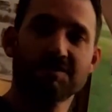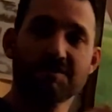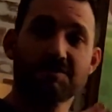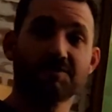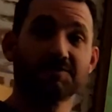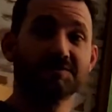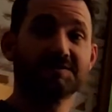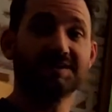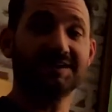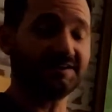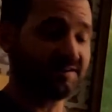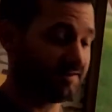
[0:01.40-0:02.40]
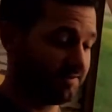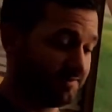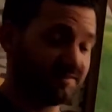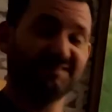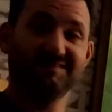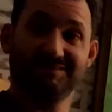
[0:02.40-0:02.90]
Third take,
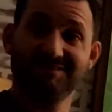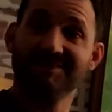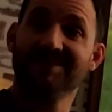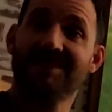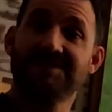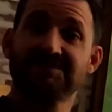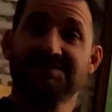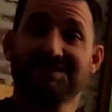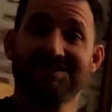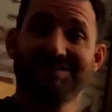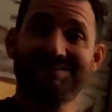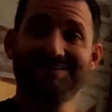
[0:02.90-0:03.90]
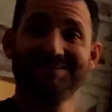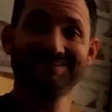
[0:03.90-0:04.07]
last take.